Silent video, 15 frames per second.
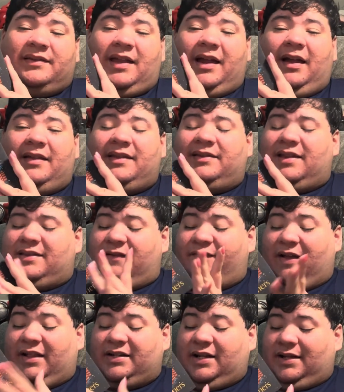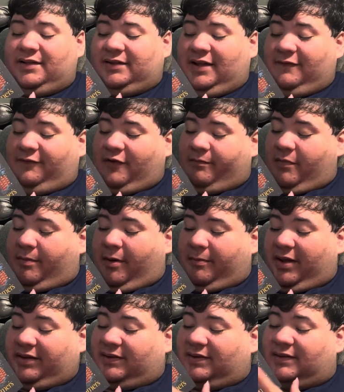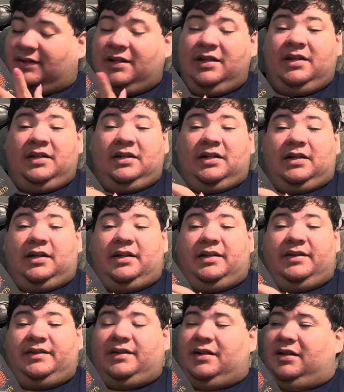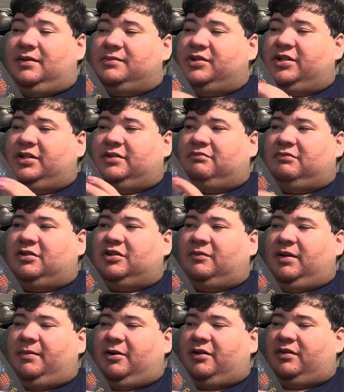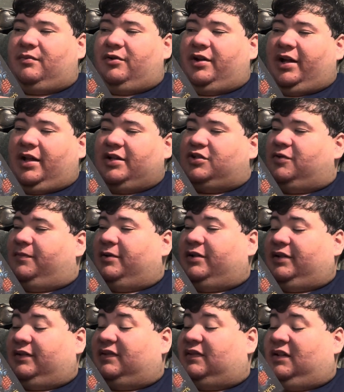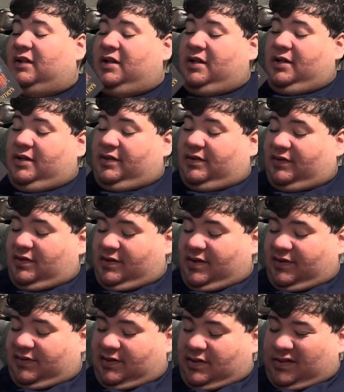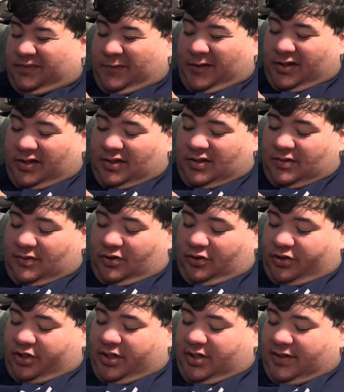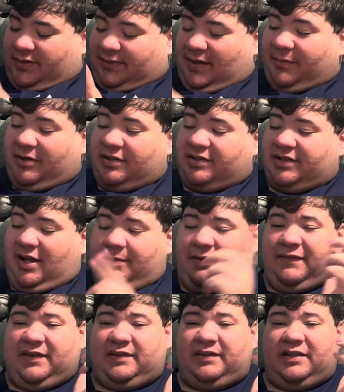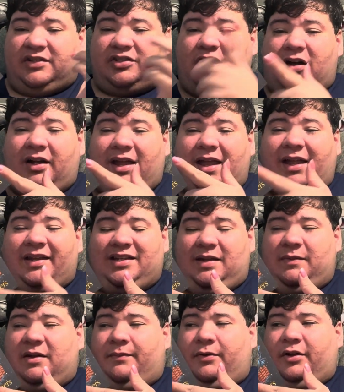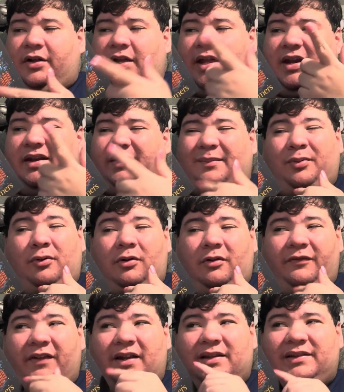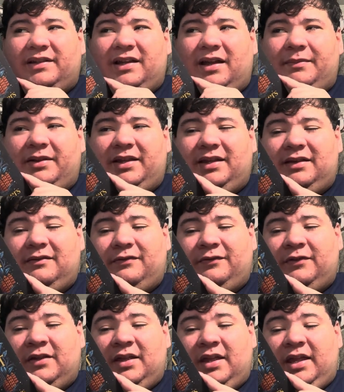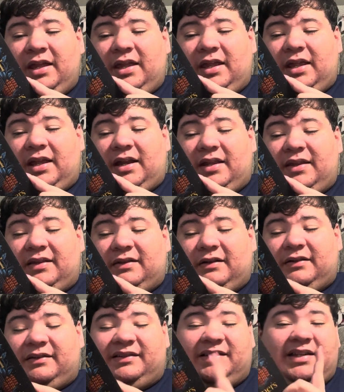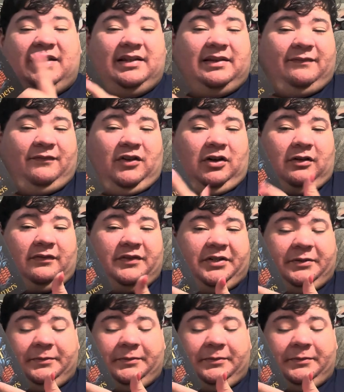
I got this as a Valentine's gift from my mama because she took me to Barnes & Noble and I got like 2 books. So this is by Georgita Summers. I believe this is a Dark Academia book, and it's a portal fantasy, I believe. And I think there's keys involved.